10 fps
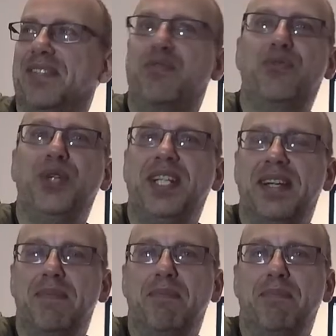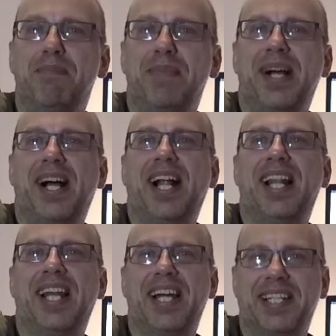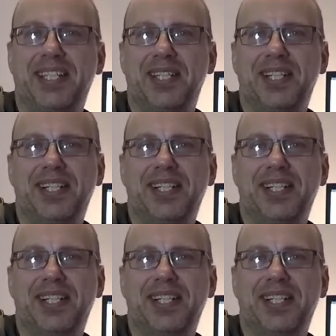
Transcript: freedom, like